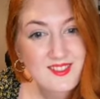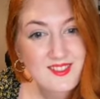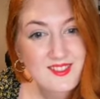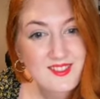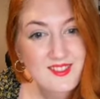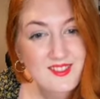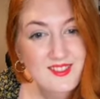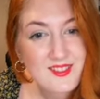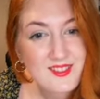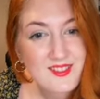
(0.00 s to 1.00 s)

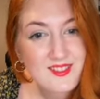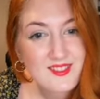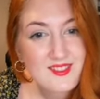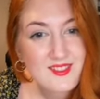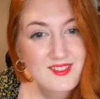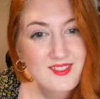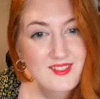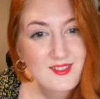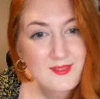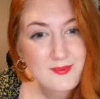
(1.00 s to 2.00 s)

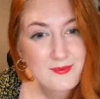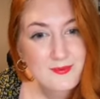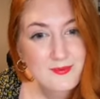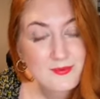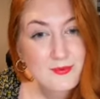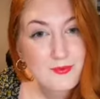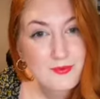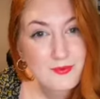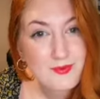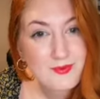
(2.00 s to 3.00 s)

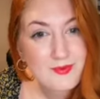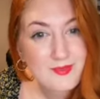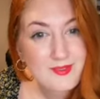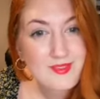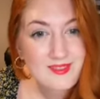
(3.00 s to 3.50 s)
No words are spoken by the person on screen.